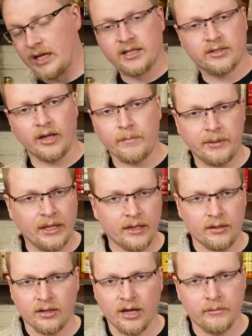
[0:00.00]
So that
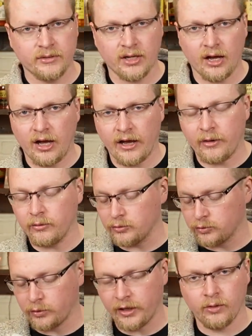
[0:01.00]
peat comes out
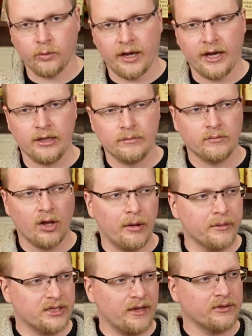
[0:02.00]
right away.
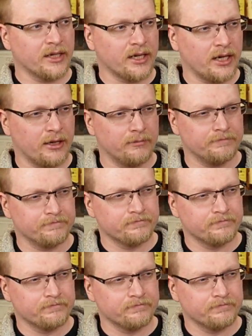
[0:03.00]
Almost gives like a